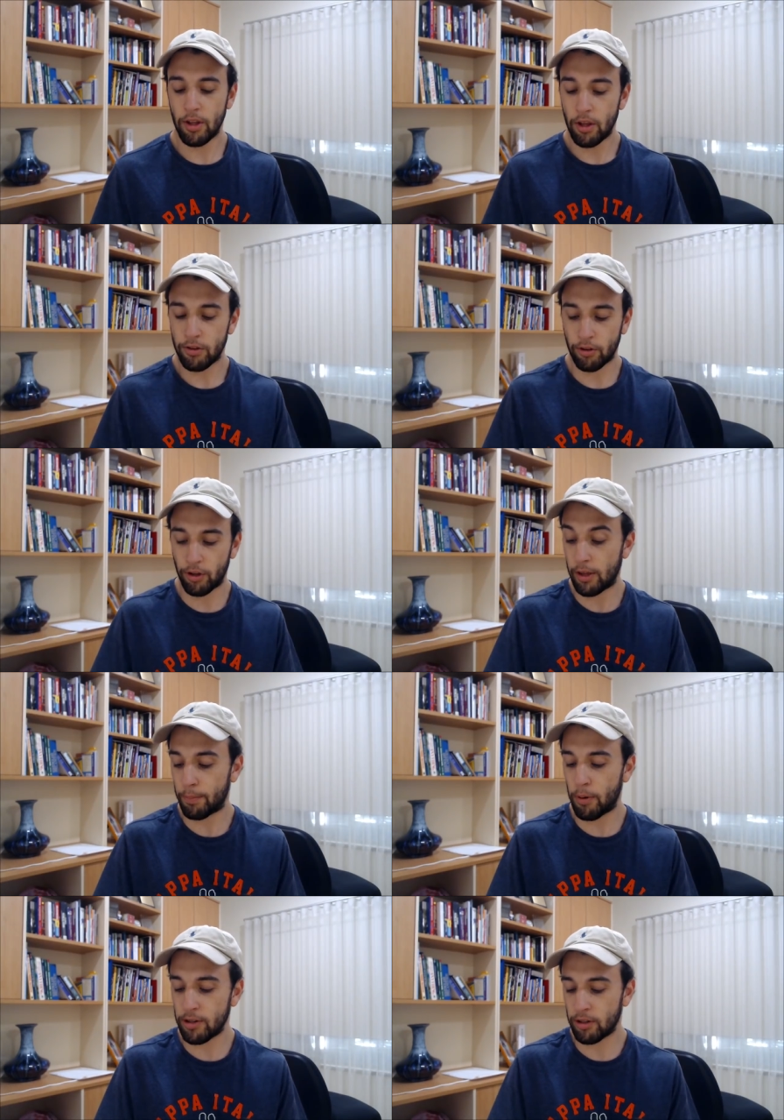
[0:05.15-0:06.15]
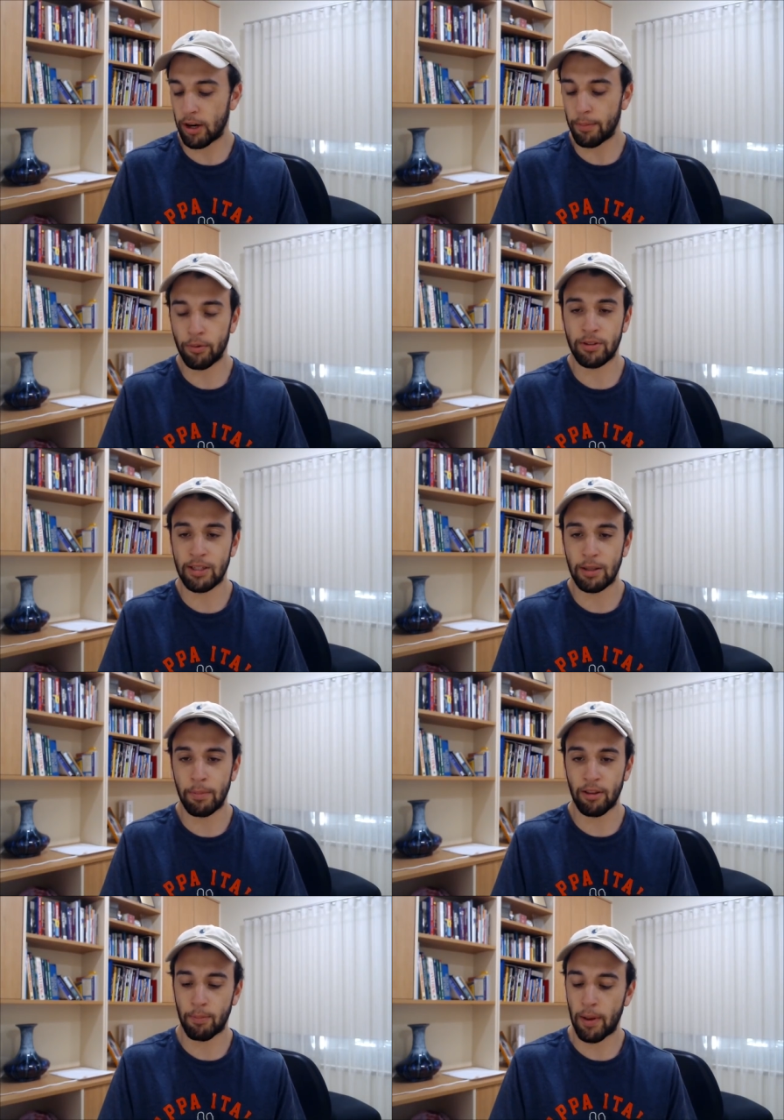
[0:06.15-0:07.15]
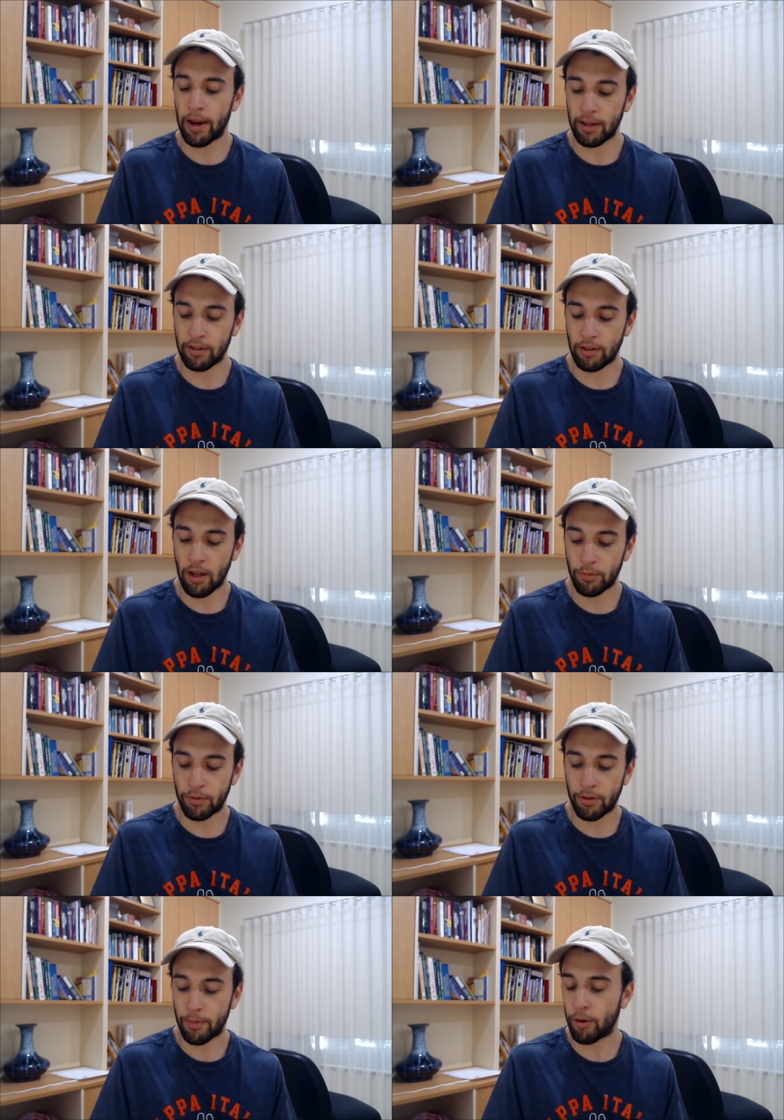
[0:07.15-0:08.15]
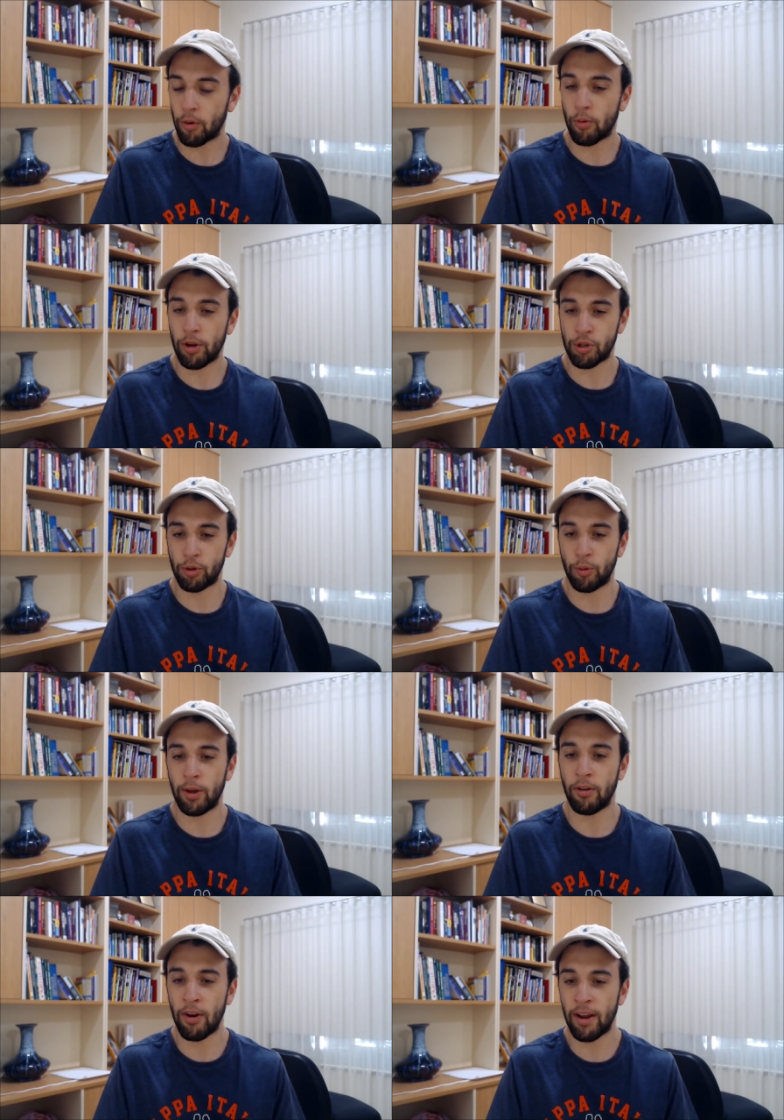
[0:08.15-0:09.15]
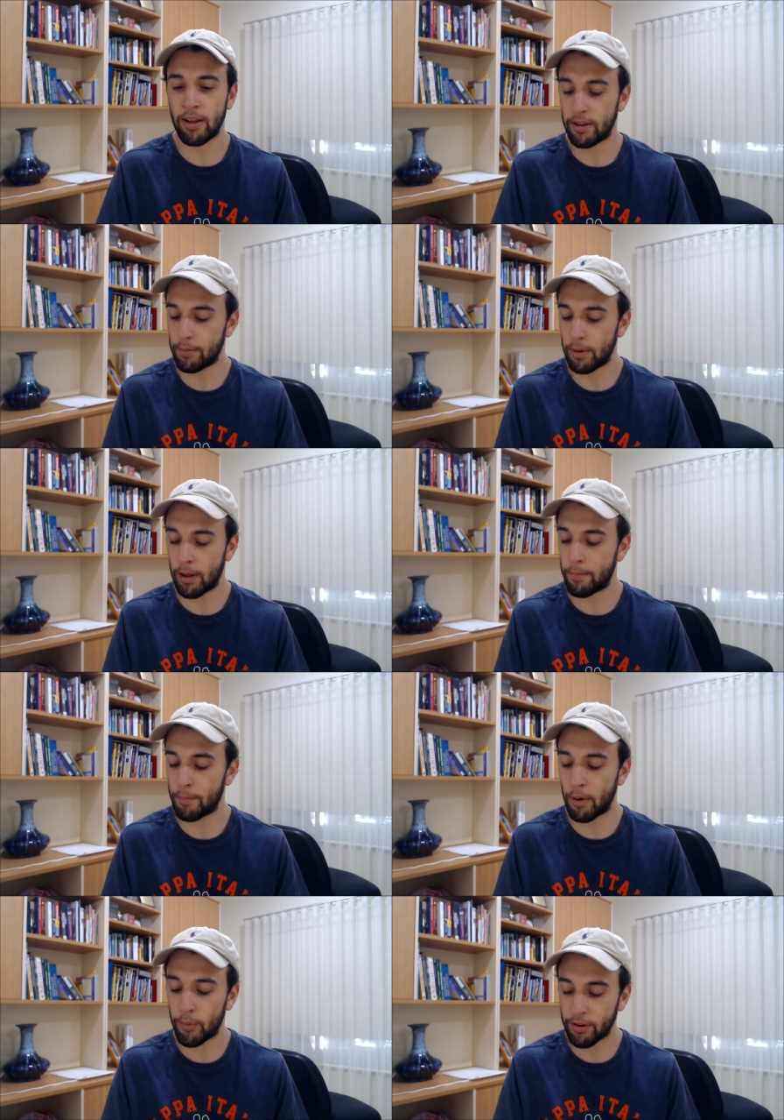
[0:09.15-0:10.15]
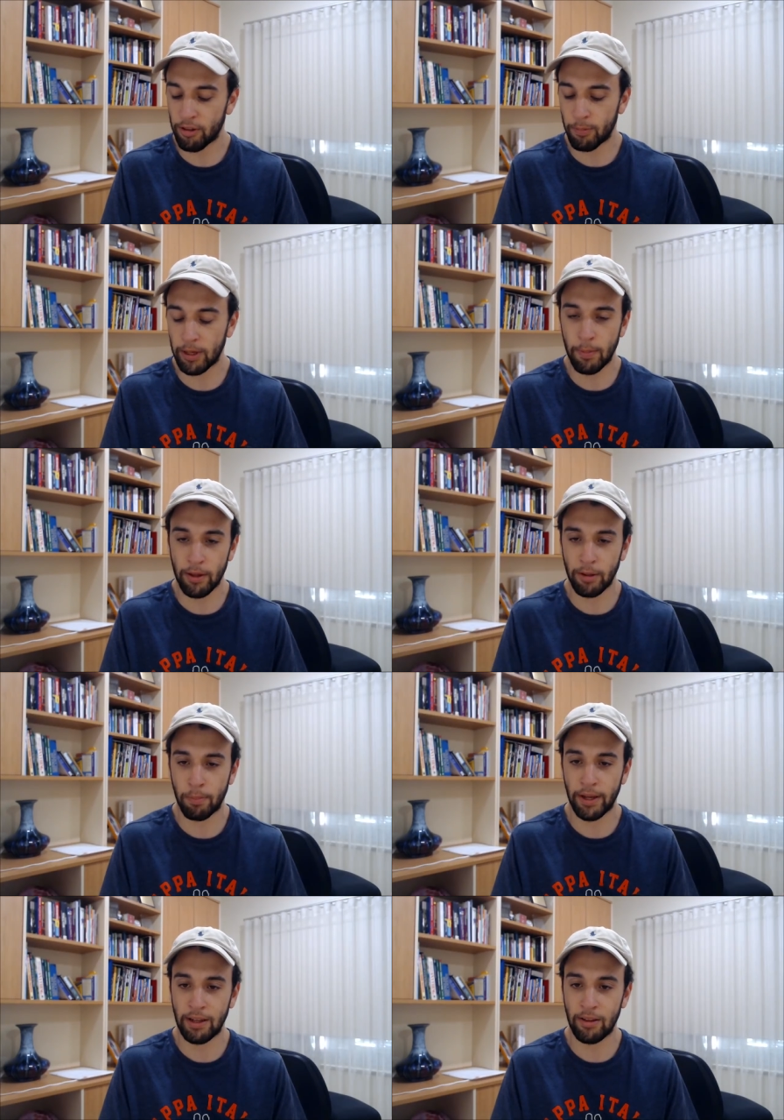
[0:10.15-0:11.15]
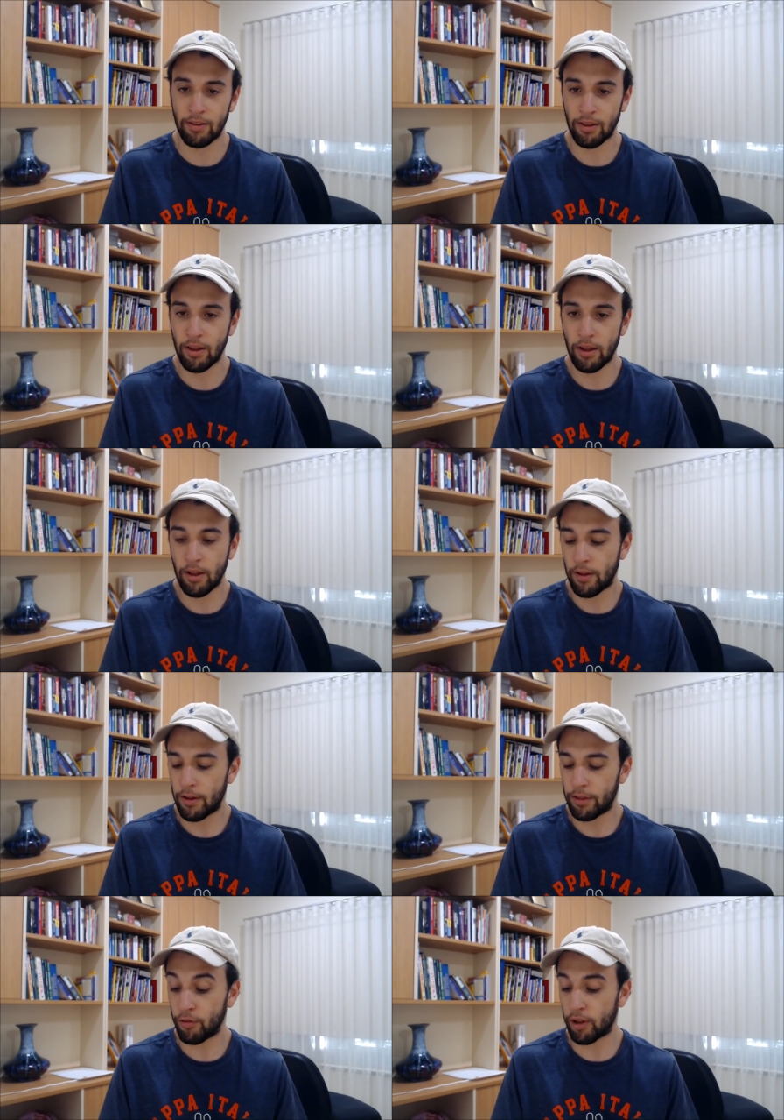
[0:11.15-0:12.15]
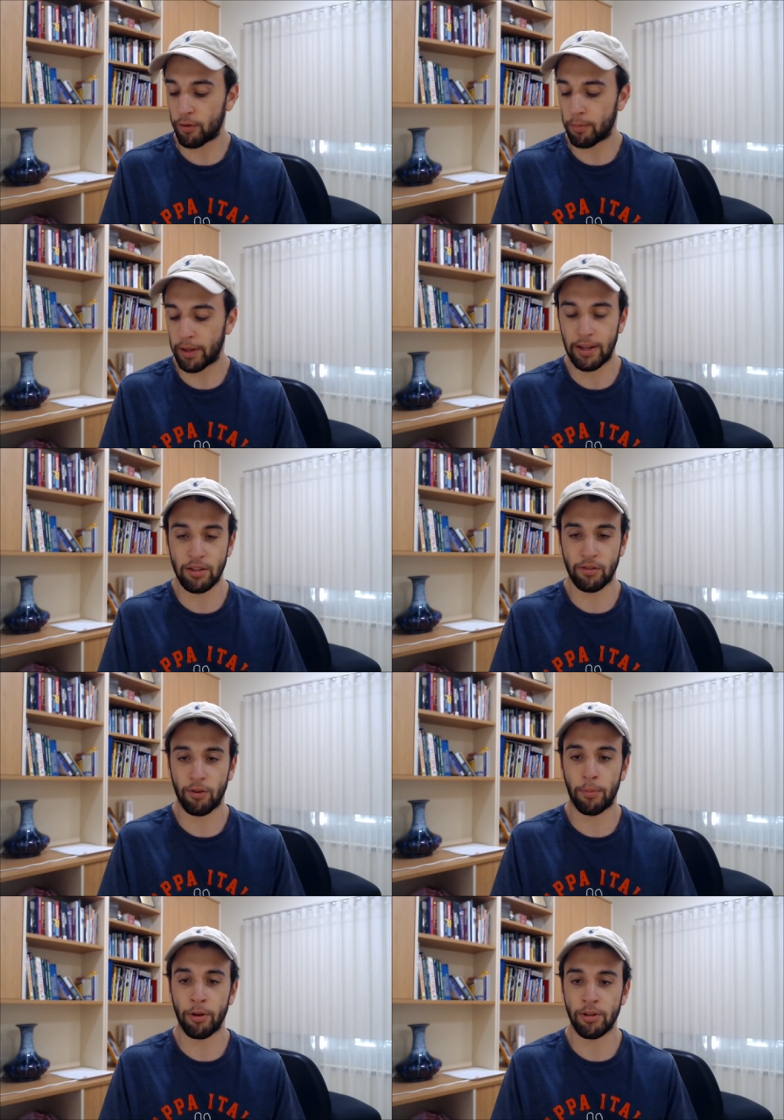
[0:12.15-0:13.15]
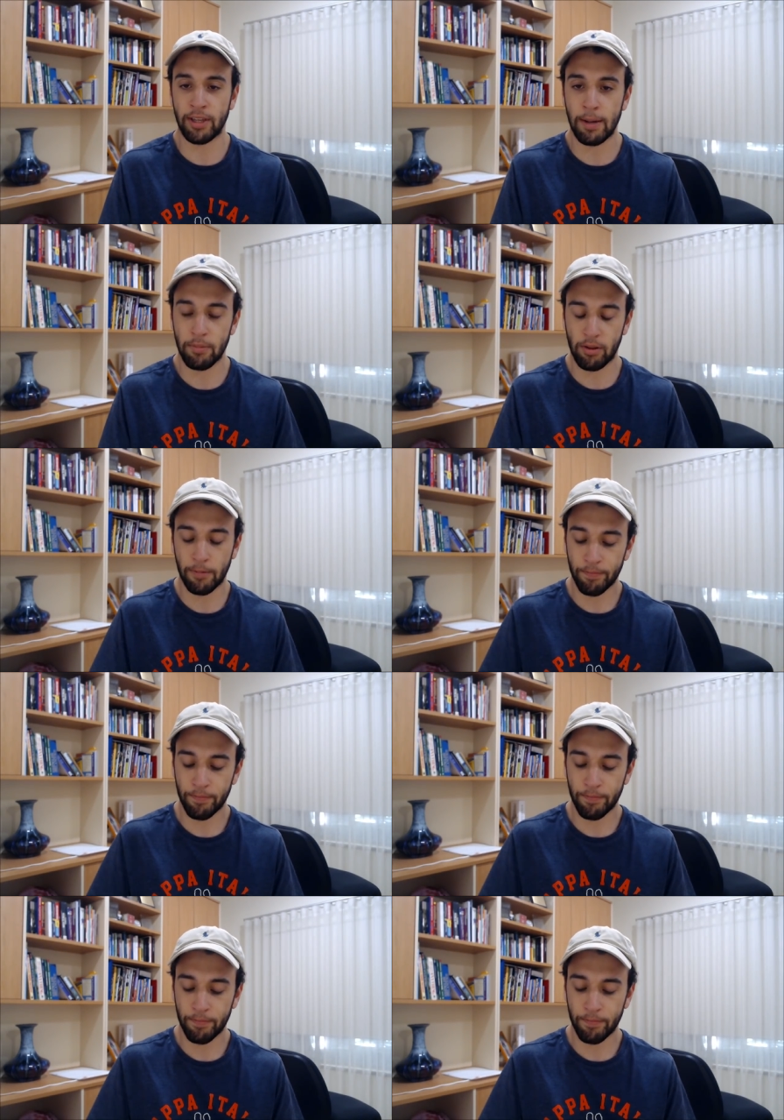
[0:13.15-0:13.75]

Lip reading: So yeah, the Pies got up, good to see them bounce back, and Carlton, I'm not quite sure where they're at. But we're going to speak about the players, the relevant players from those games.